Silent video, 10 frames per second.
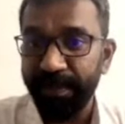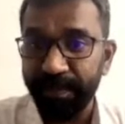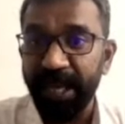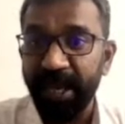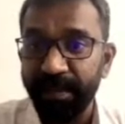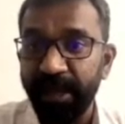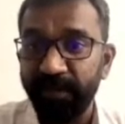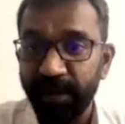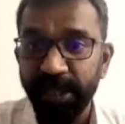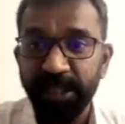becoming
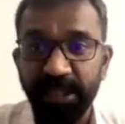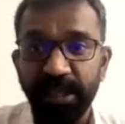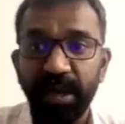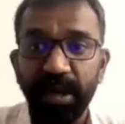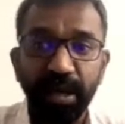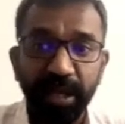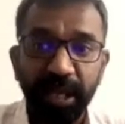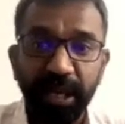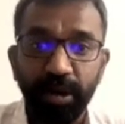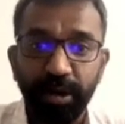worse
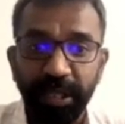year on